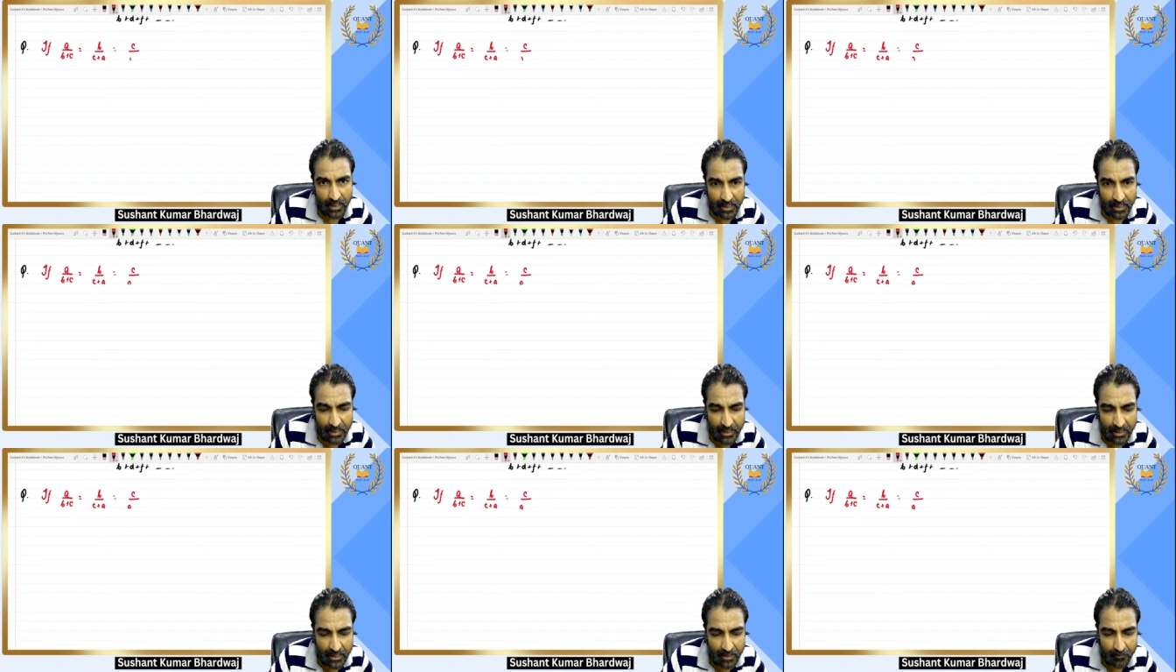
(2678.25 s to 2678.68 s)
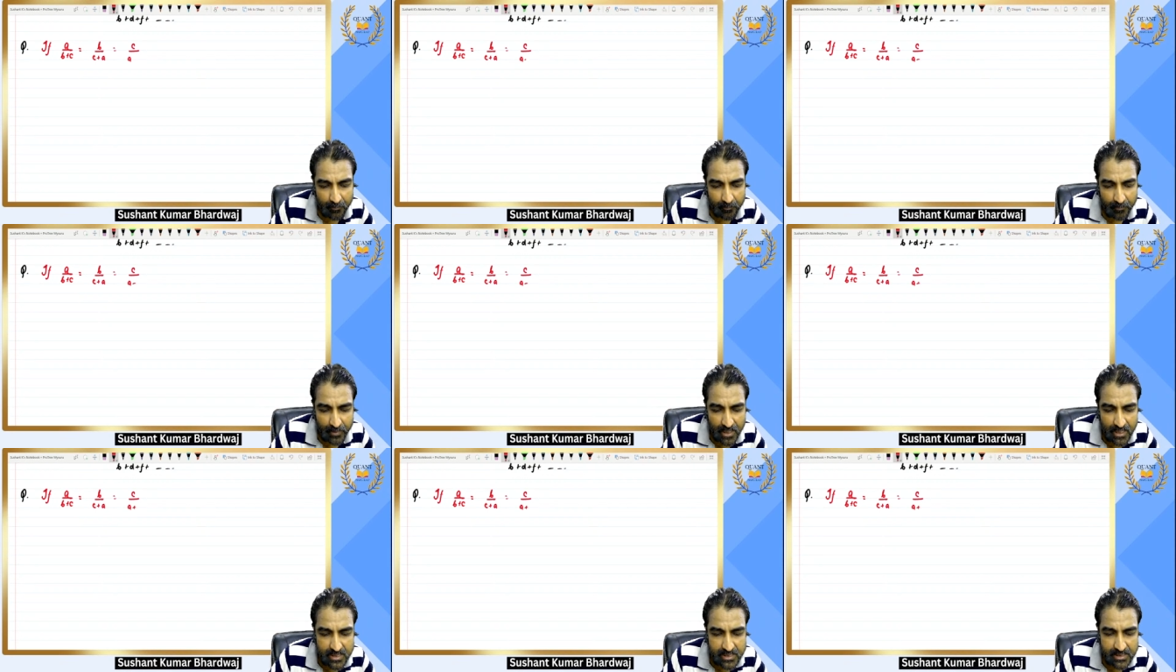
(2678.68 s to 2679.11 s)
A
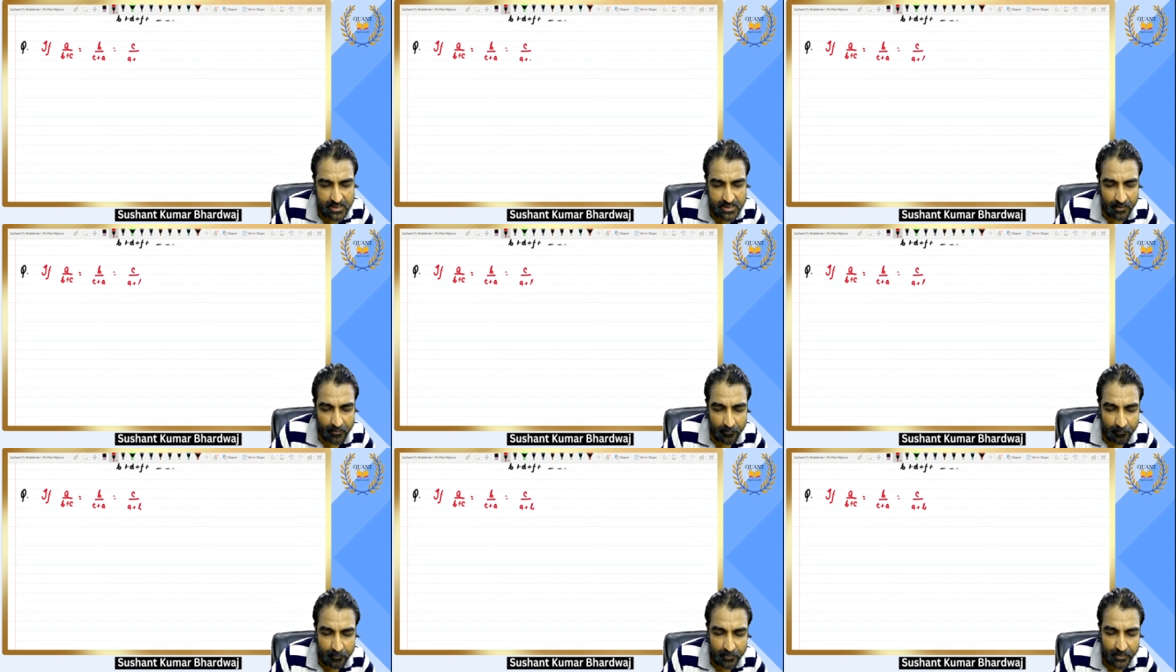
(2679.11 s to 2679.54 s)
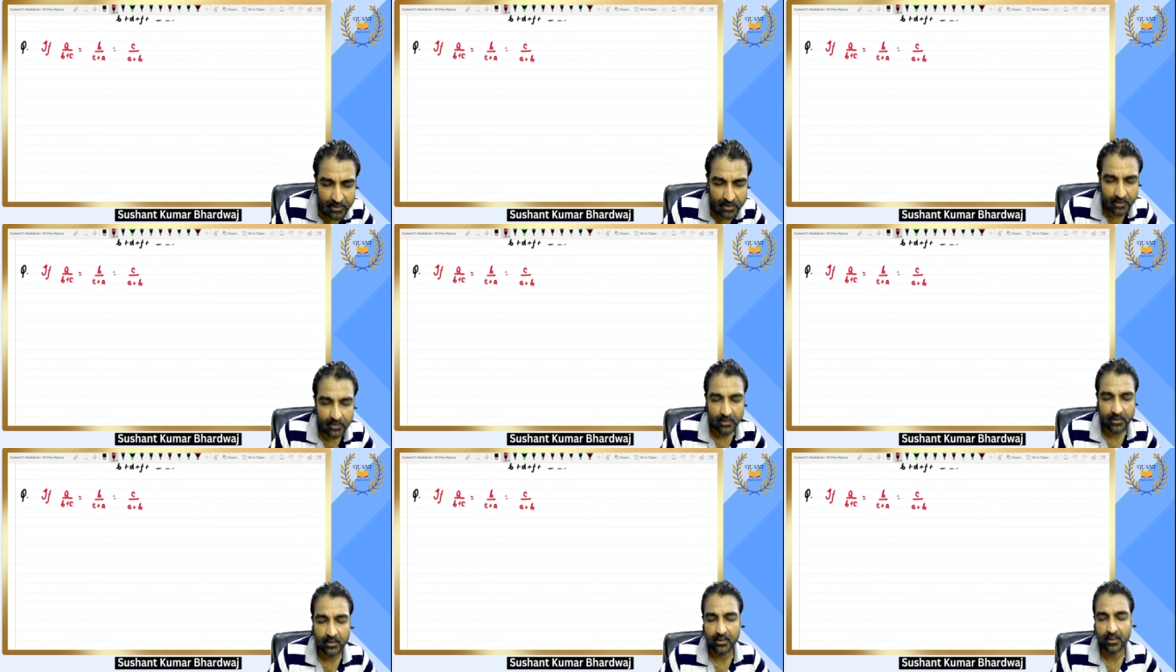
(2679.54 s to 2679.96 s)
plus B,
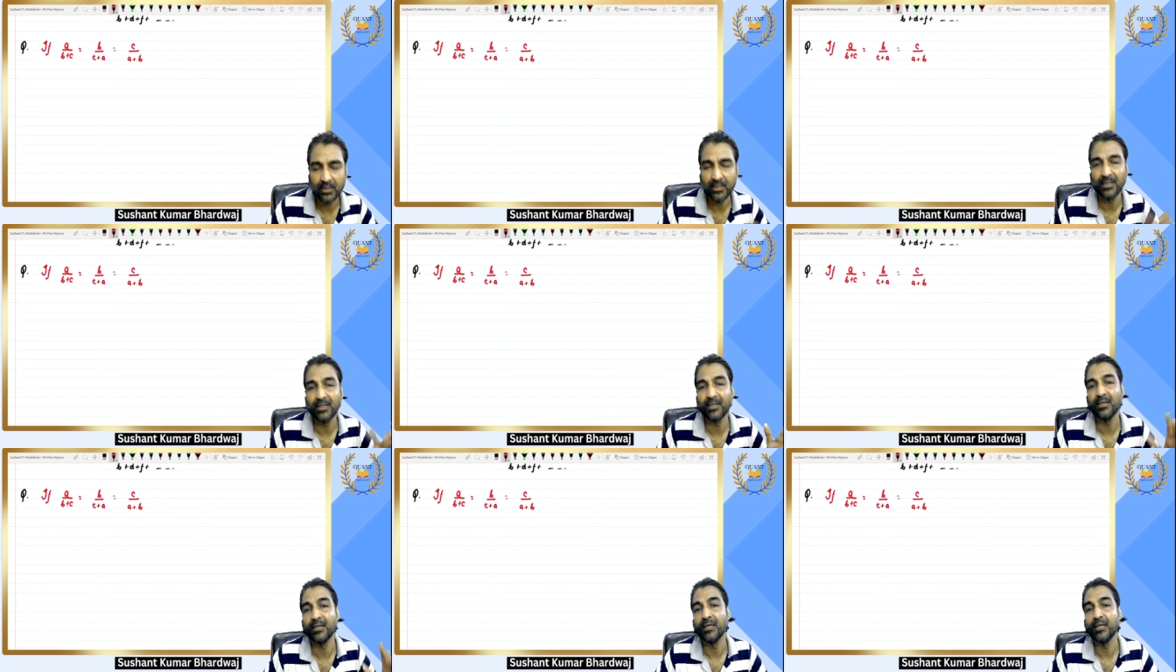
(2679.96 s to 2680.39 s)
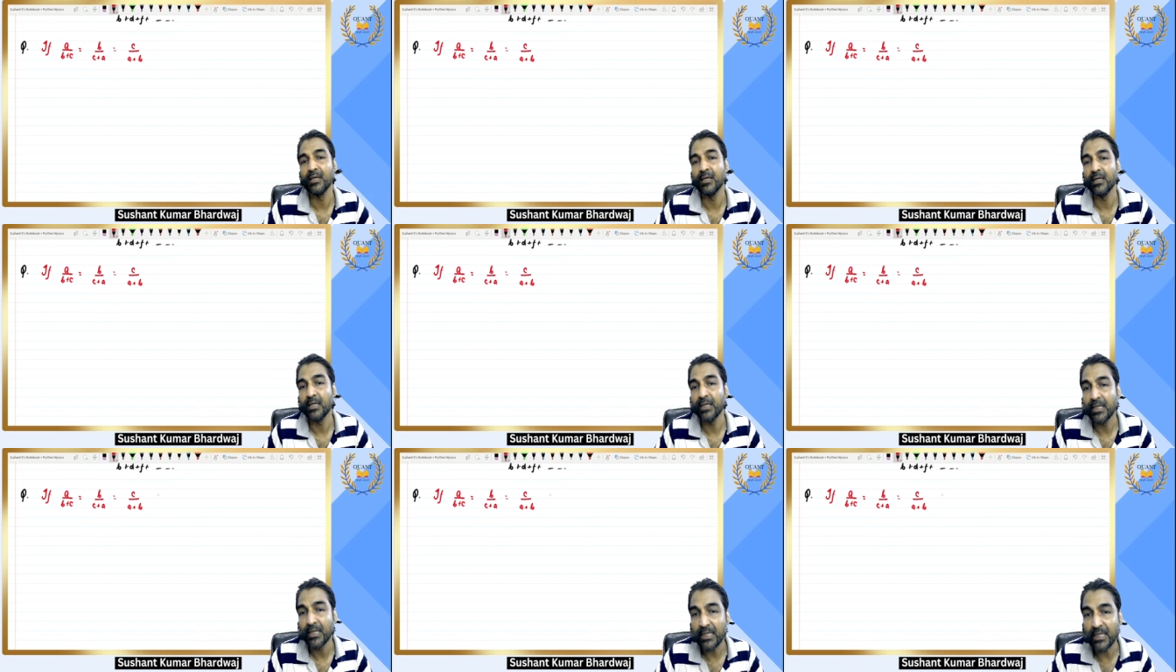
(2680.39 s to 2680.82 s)

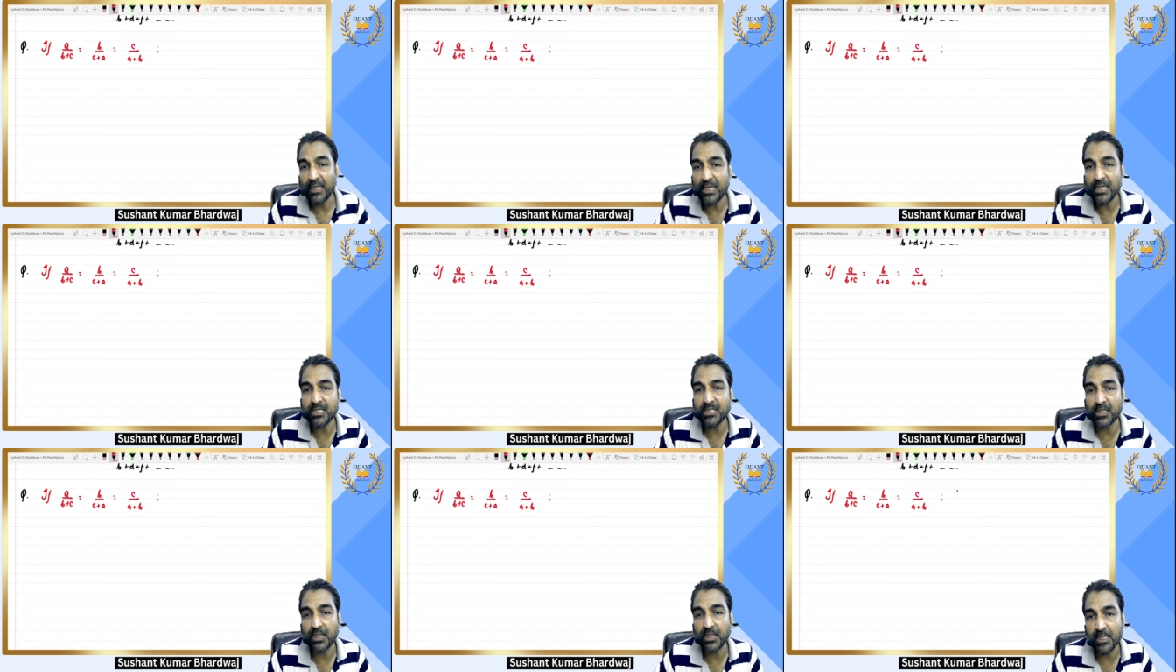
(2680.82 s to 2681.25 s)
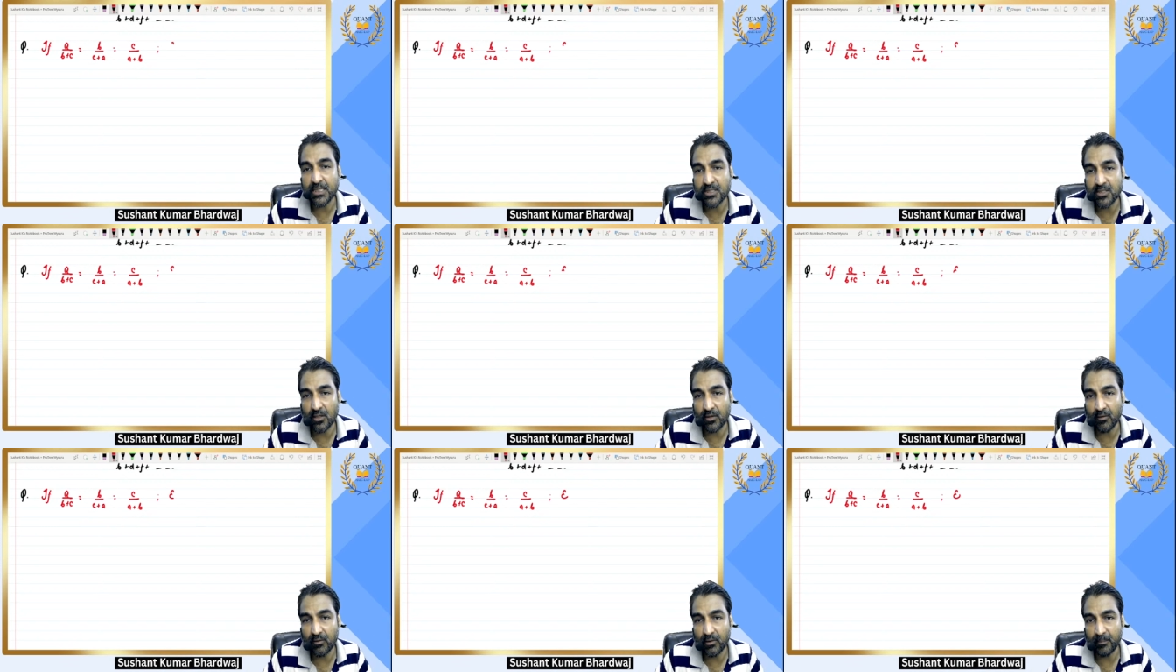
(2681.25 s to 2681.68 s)
each
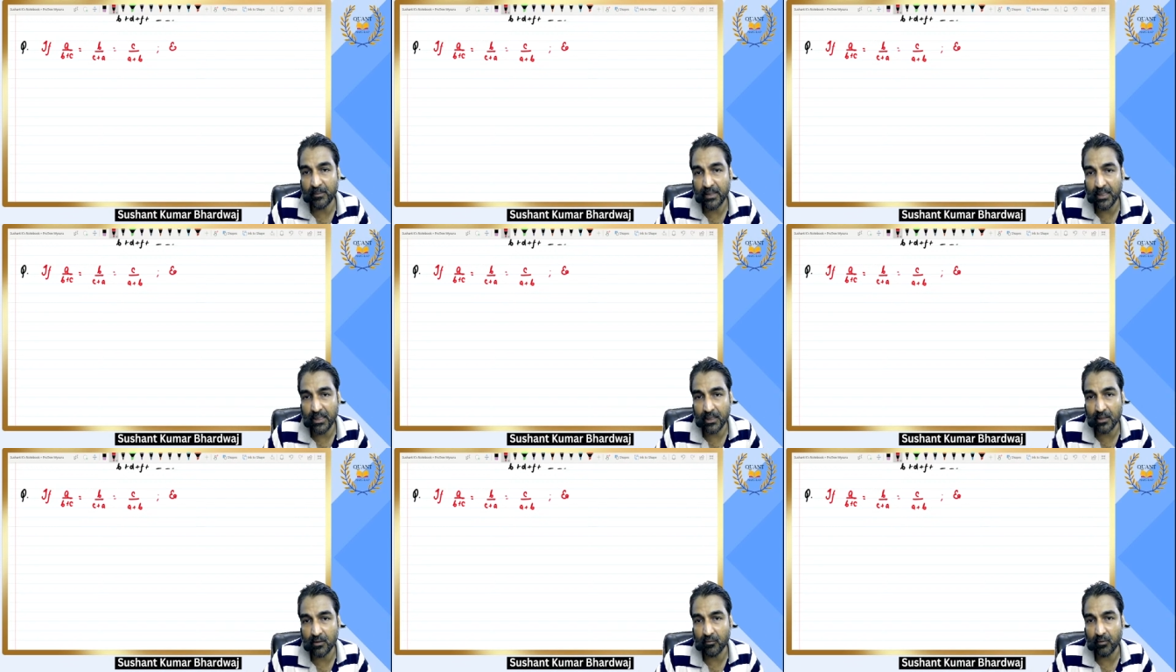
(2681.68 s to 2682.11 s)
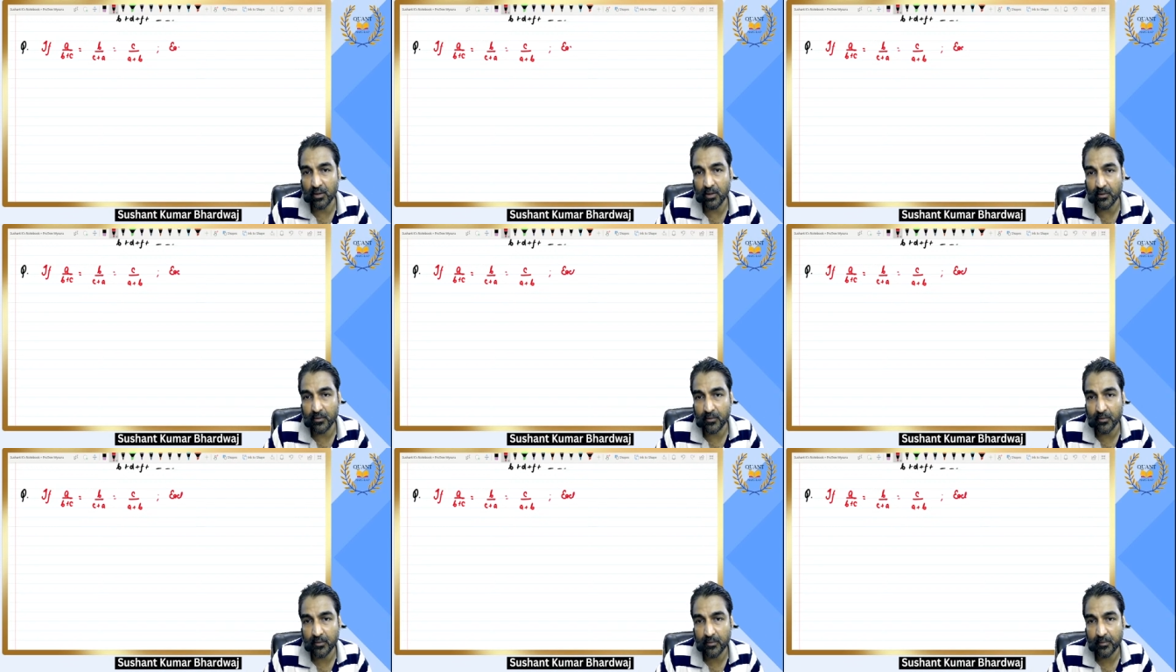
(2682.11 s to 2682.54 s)
ratio will be equal
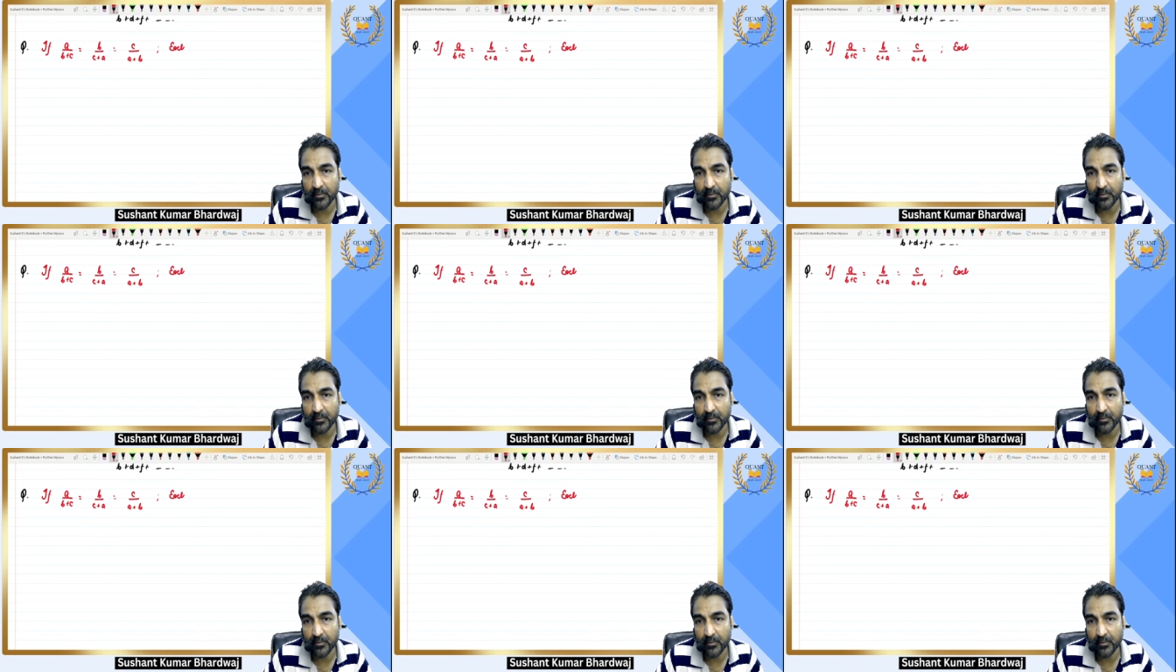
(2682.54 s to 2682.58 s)
to